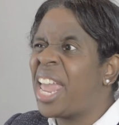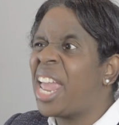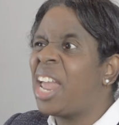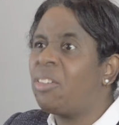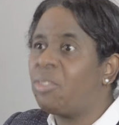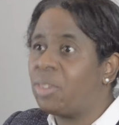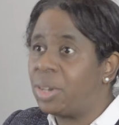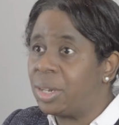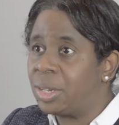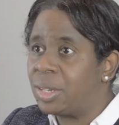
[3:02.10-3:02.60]

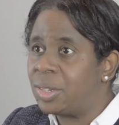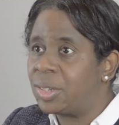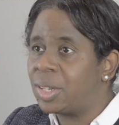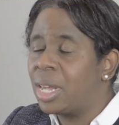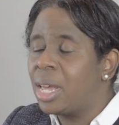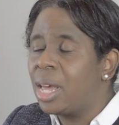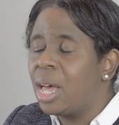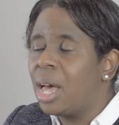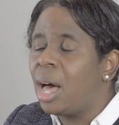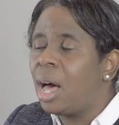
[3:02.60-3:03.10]
areas.
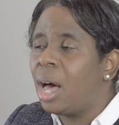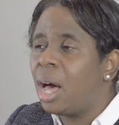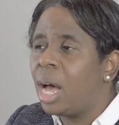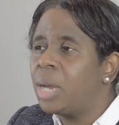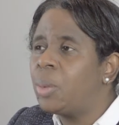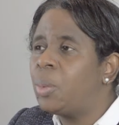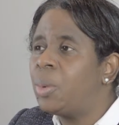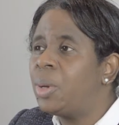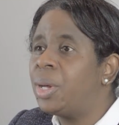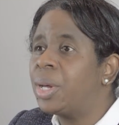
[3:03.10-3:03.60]

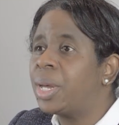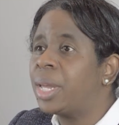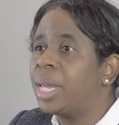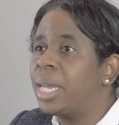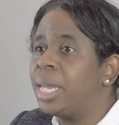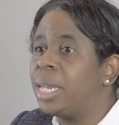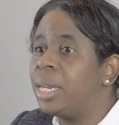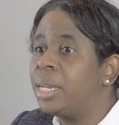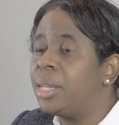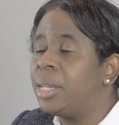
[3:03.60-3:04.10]
I
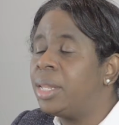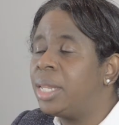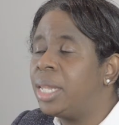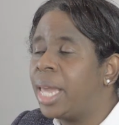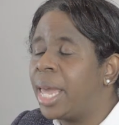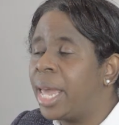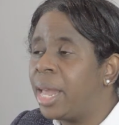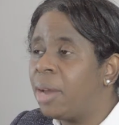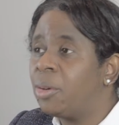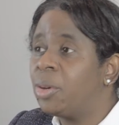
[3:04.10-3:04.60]
work in
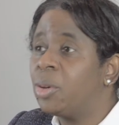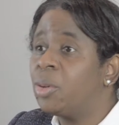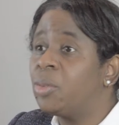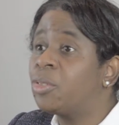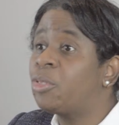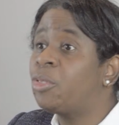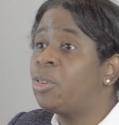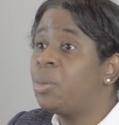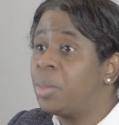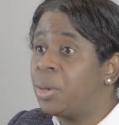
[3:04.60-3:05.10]
the area
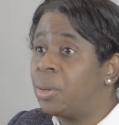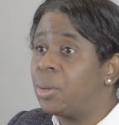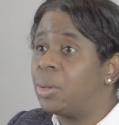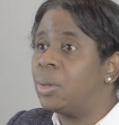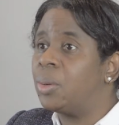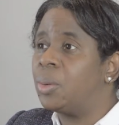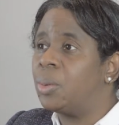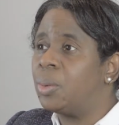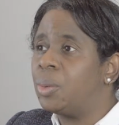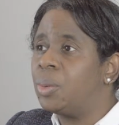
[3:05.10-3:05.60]
of criminal
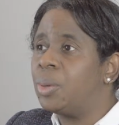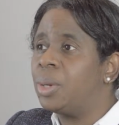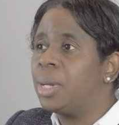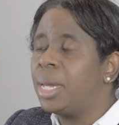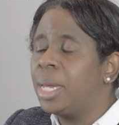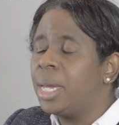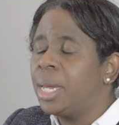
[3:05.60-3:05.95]
law,